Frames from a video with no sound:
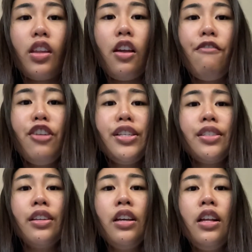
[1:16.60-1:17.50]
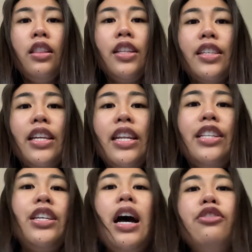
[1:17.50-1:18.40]
First, let's get
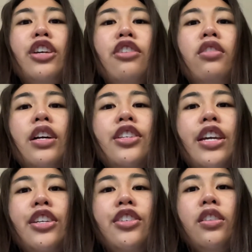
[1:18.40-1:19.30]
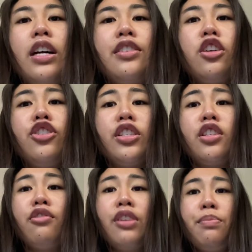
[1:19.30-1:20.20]
into how general education classes are just a
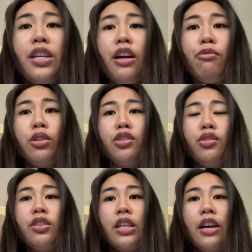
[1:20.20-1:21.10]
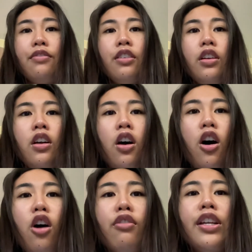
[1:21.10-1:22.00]
repeat of what students have
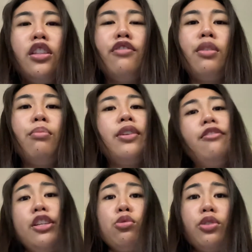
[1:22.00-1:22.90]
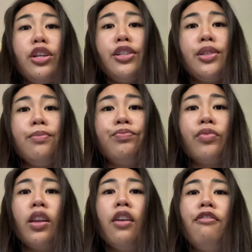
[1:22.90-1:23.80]
already learned from previous school years.
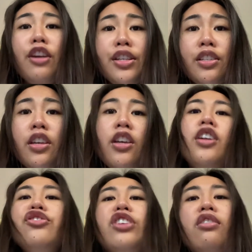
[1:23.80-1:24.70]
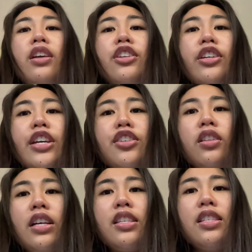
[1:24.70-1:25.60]
First, general education
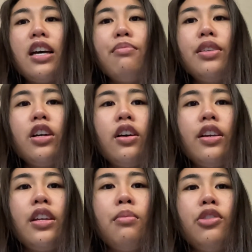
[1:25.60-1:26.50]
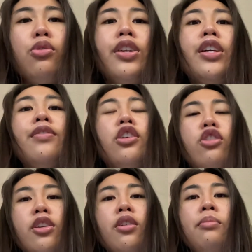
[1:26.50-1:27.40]
classes have been taught in a majority of the
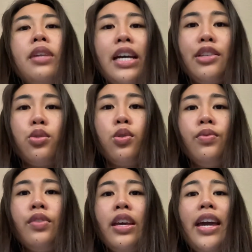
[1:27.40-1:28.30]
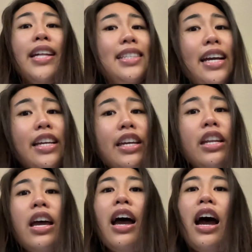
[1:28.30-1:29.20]
curriculum in high school, and second,
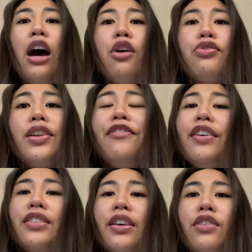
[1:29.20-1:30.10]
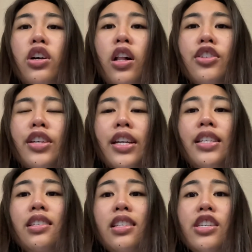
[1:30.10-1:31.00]
how 3/5 of the college get a
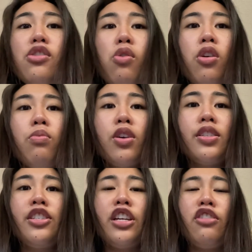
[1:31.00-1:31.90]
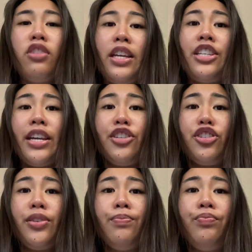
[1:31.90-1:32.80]
C or worse in general
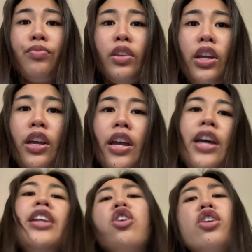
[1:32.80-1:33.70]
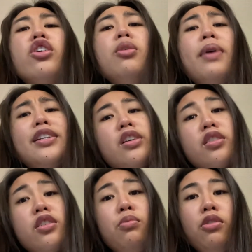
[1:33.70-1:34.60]
education. In an article by
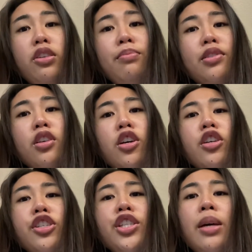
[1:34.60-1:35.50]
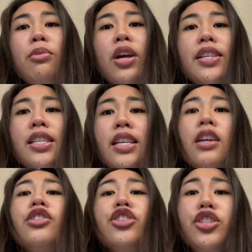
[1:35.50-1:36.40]
Jessica Williams, she summarizes
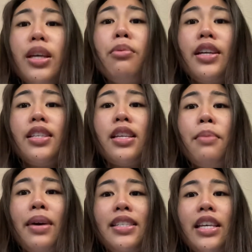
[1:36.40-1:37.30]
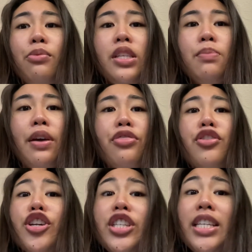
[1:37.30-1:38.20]
it by saying we spent
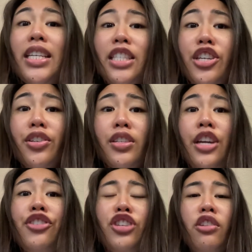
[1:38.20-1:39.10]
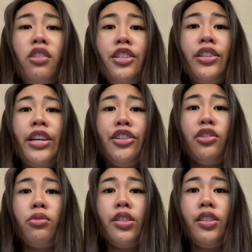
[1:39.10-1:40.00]
13 years in general education
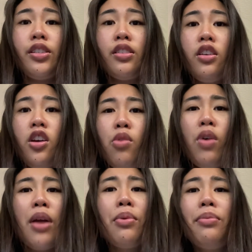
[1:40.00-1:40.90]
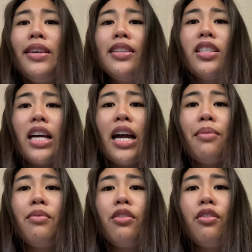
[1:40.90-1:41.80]
courses. Why are we wasting
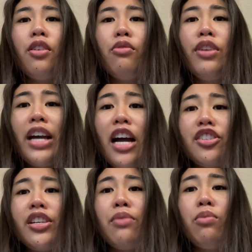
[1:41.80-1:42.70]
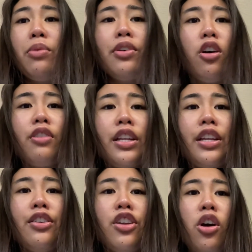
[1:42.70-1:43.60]
time rehashing and what we already
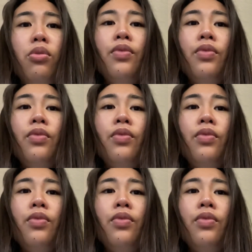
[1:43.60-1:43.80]
know